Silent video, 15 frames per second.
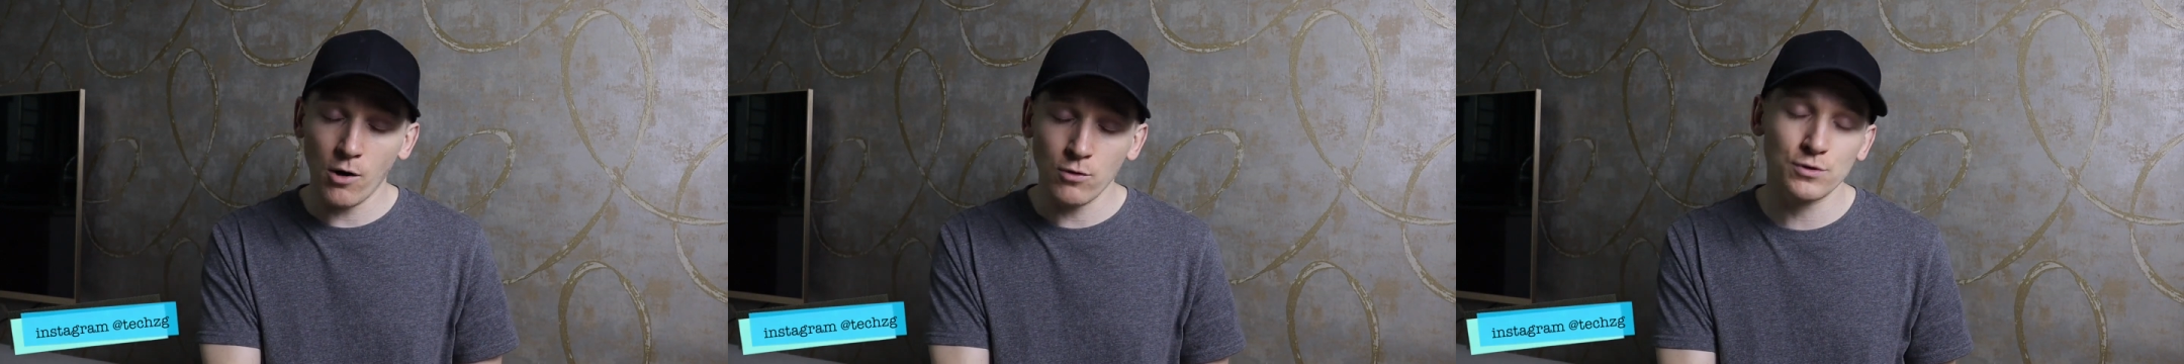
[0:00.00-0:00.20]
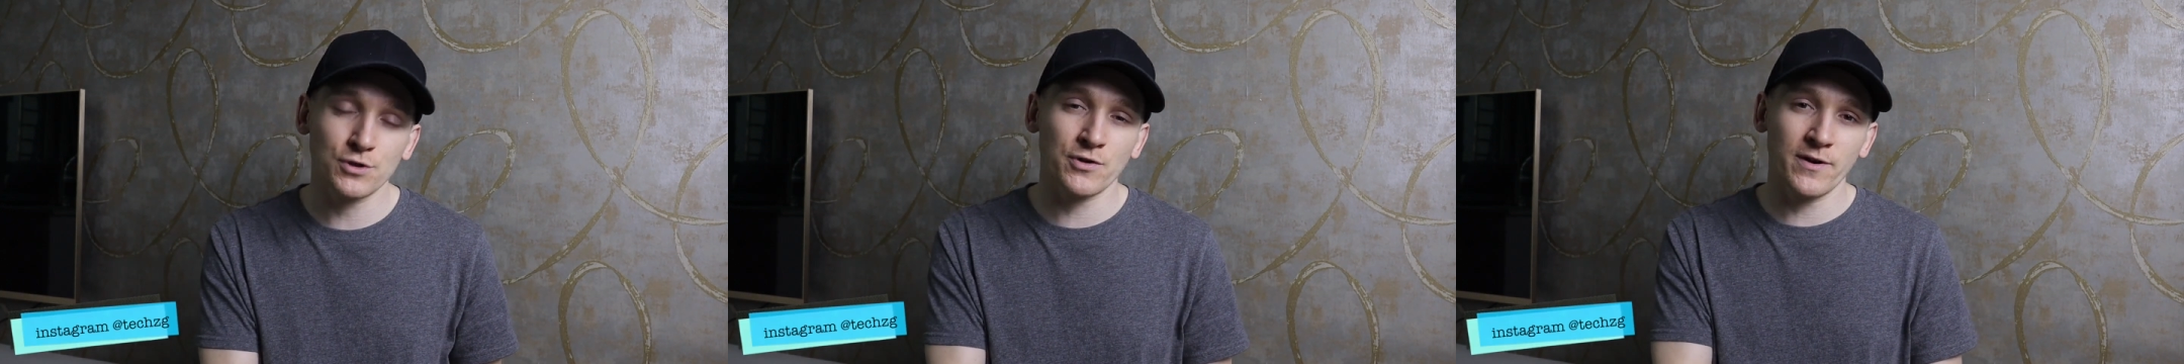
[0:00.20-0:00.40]

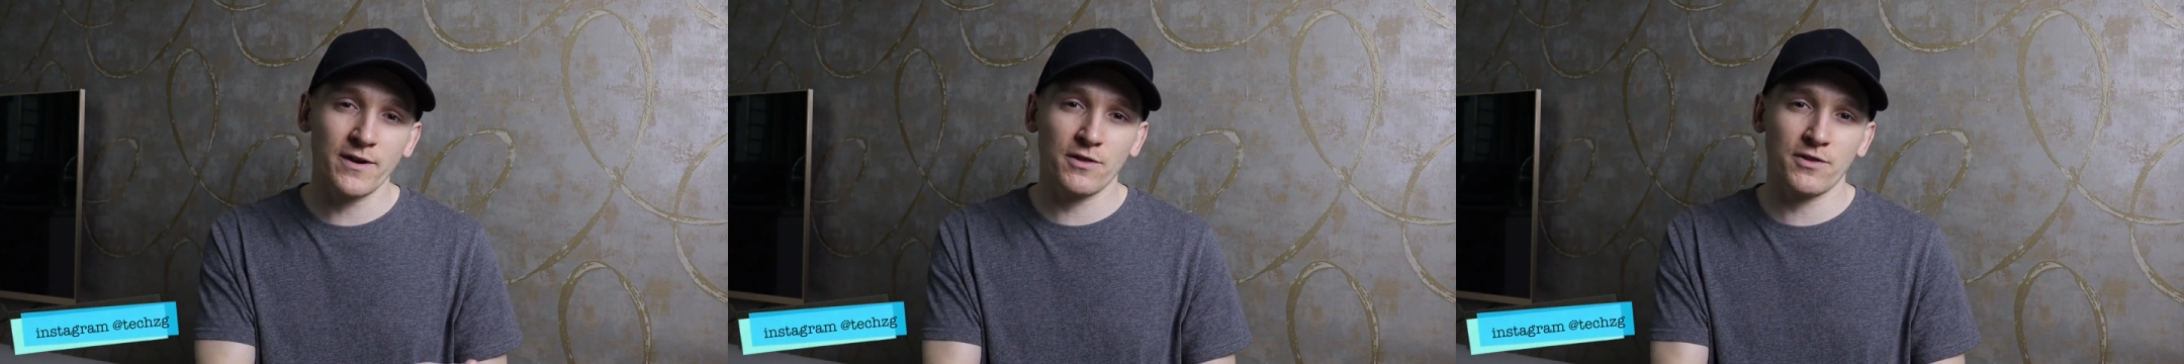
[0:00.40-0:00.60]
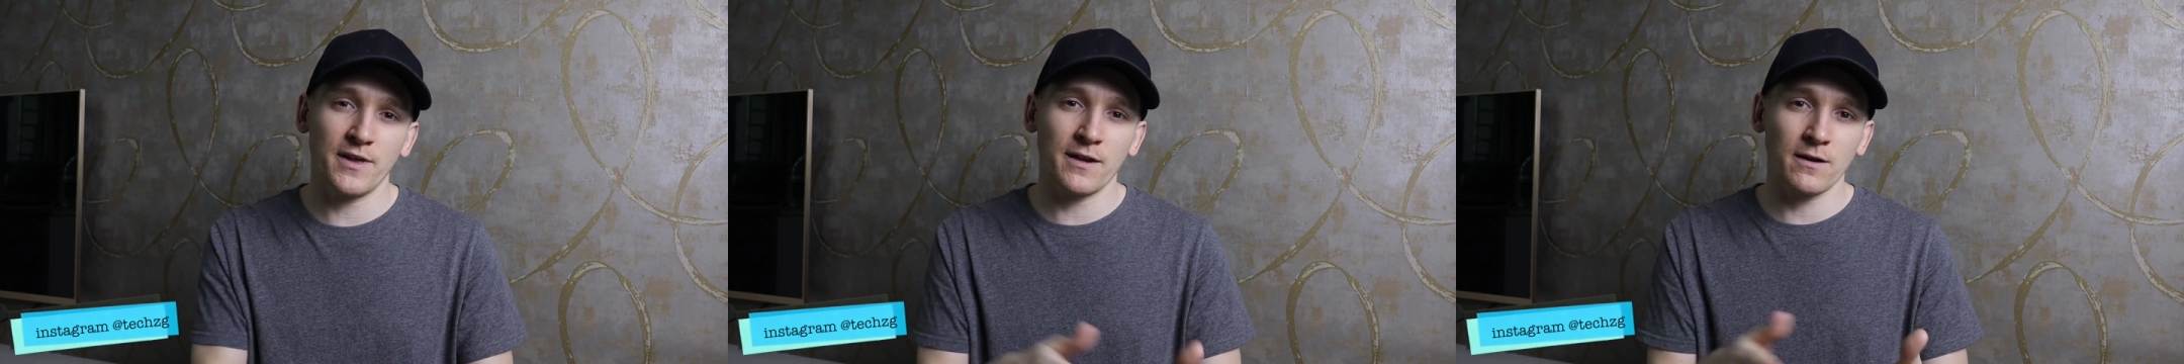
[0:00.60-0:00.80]
ultra
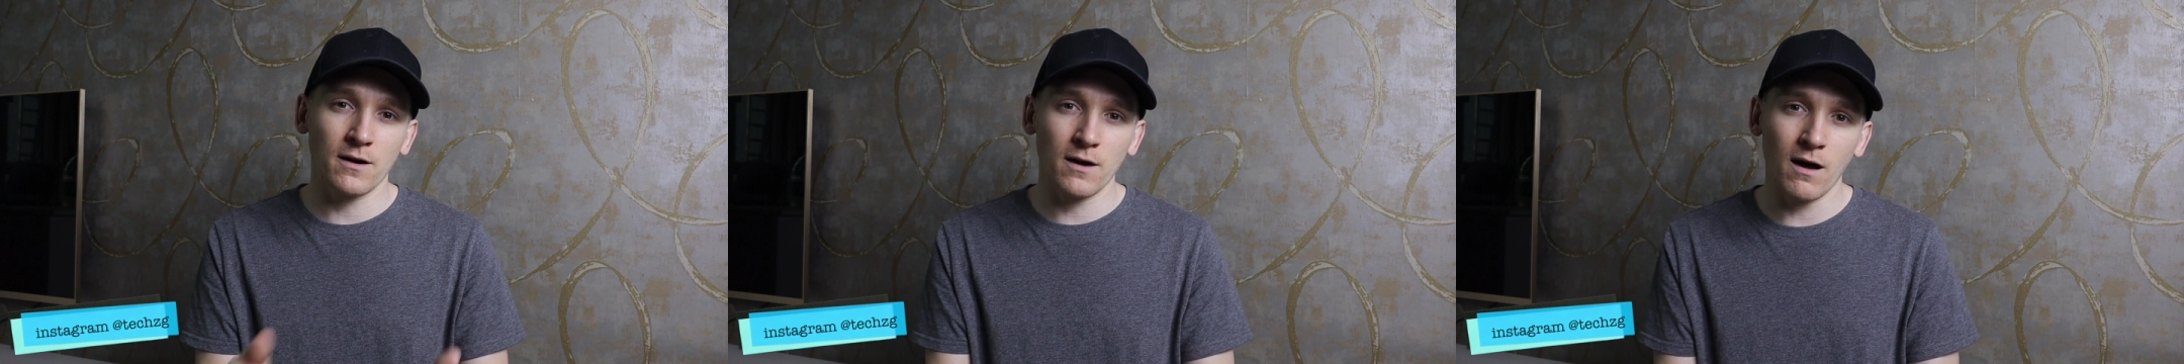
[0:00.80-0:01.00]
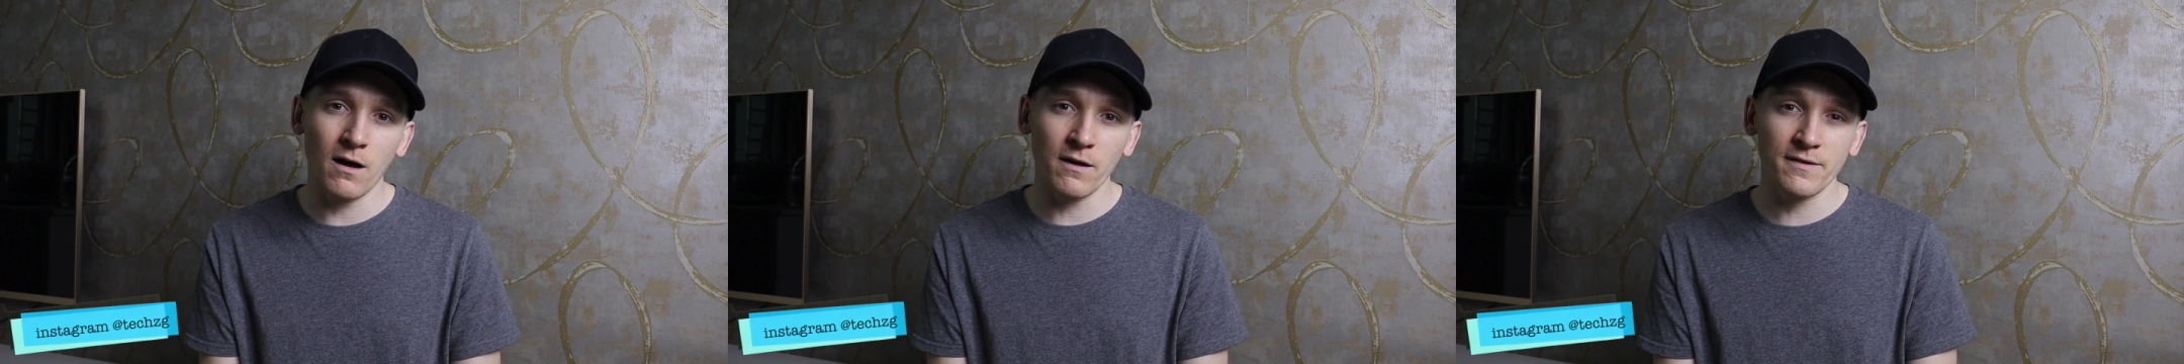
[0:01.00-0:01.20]
thin
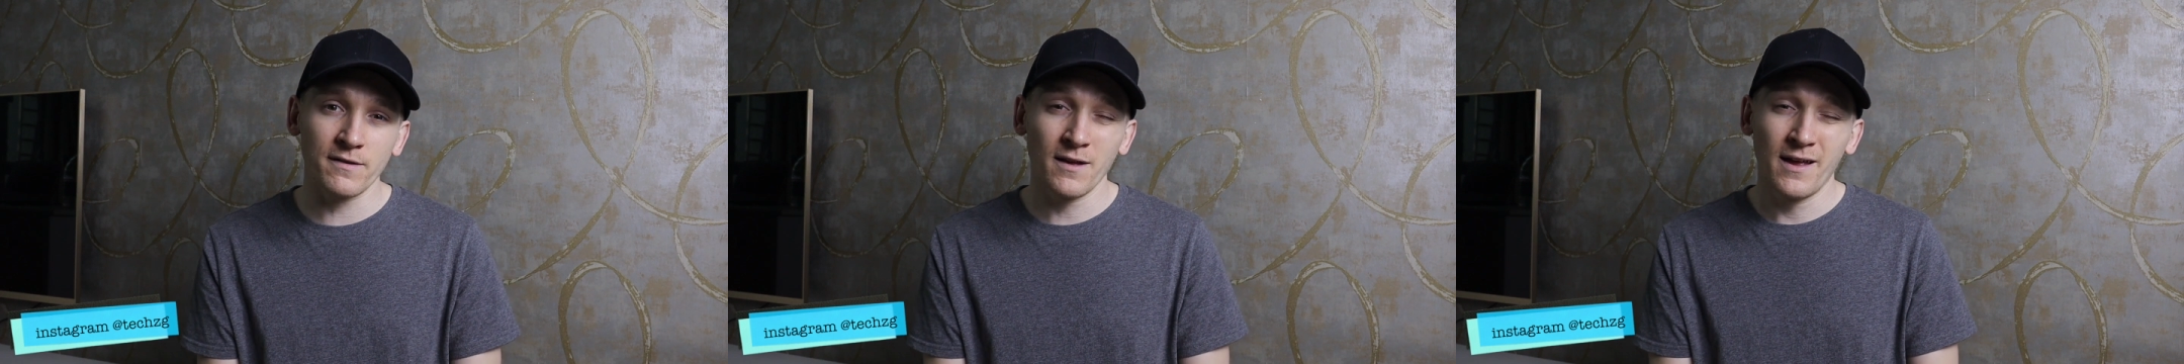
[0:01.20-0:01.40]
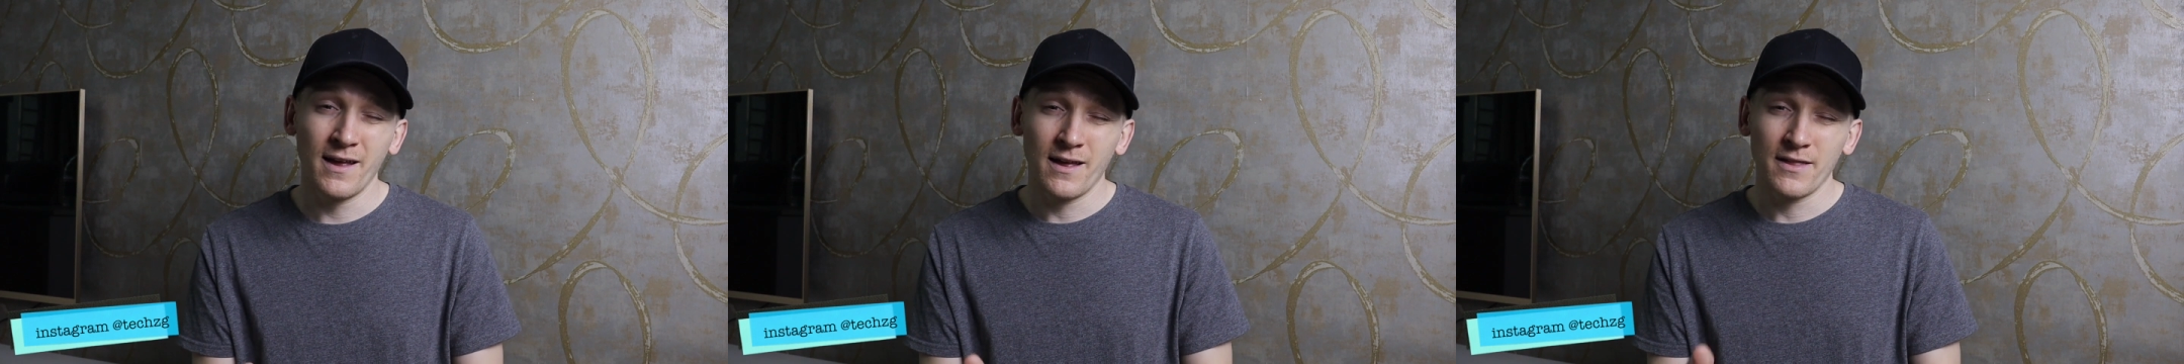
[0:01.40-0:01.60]
glass.